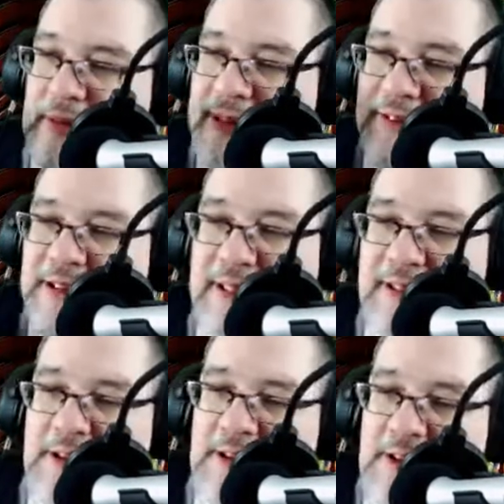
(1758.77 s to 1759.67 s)
Jeff
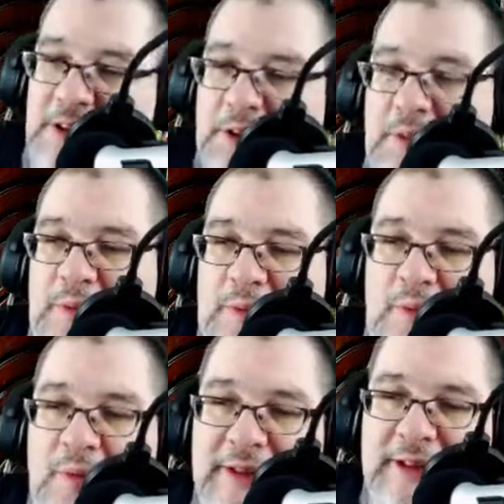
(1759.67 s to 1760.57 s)
Sessions
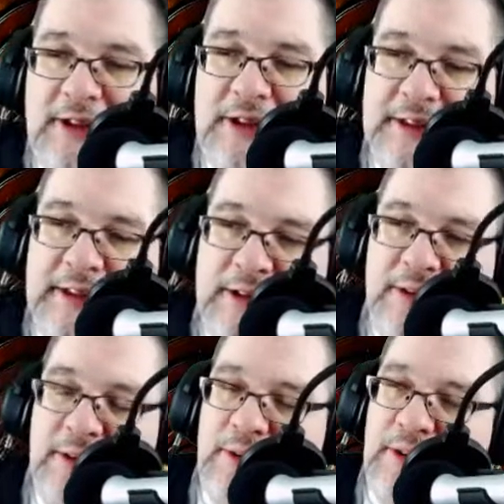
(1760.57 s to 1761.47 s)
wants to
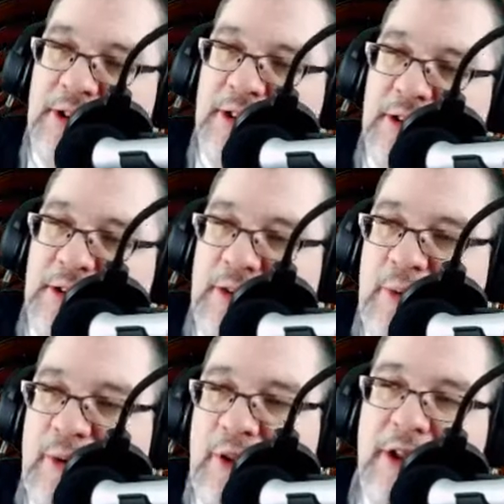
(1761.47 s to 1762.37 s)
use the
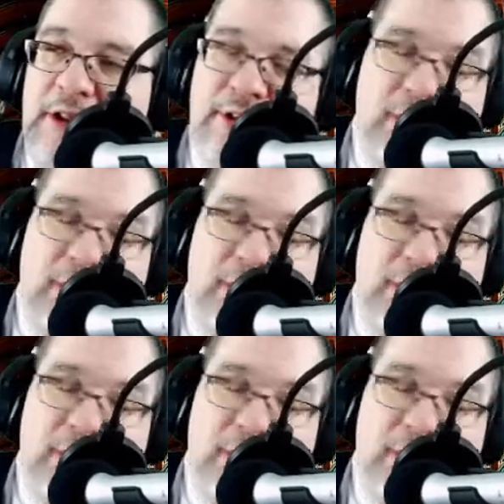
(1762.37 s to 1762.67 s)
war on